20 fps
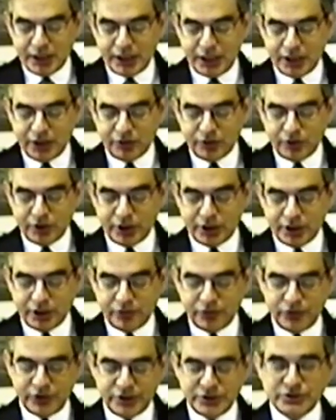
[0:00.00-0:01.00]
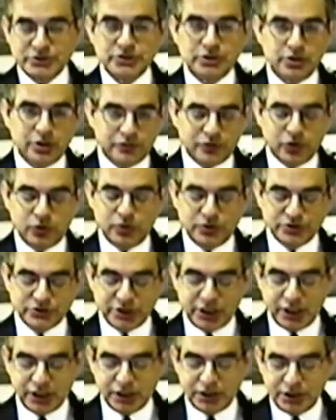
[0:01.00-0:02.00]
Now, these, of course,
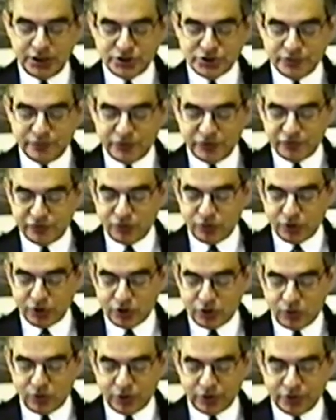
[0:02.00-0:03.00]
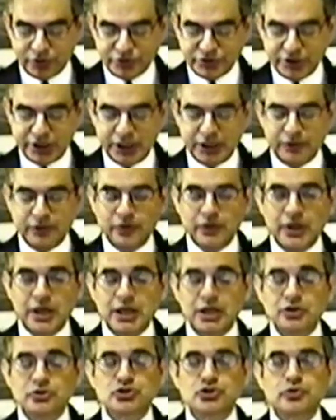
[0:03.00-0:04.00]
hang in each of the four corners, and
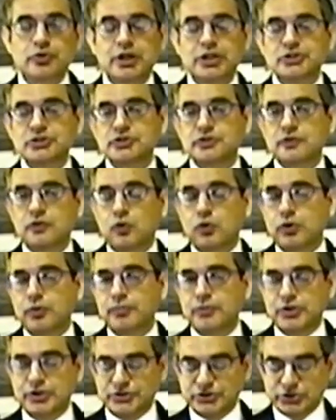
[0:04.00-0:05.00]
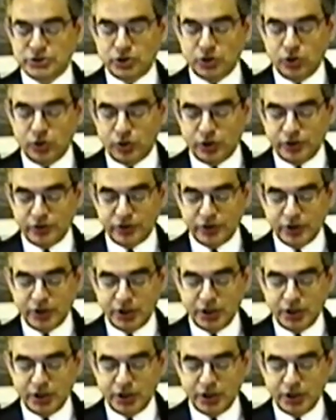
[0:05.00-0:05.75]
they transform this cloth